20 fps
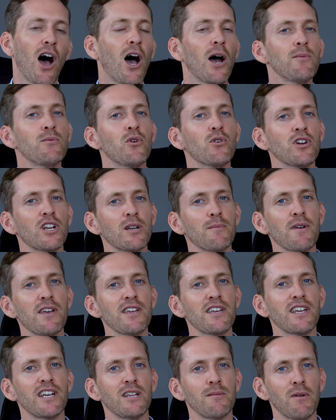I'm not gonna
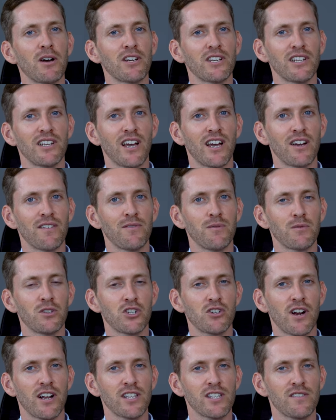make any money from
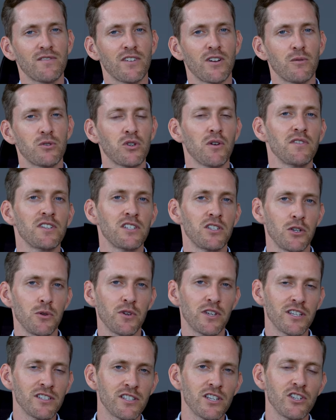the transfer, which obviously to
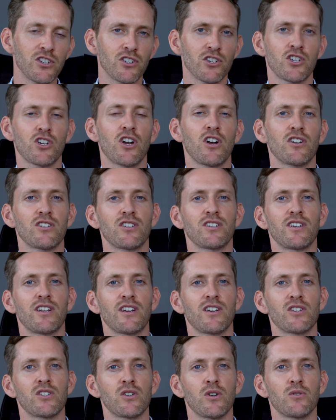do with contingent charging,
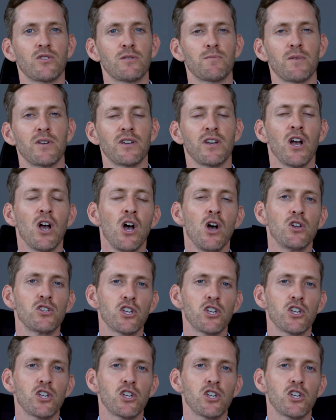so to speak.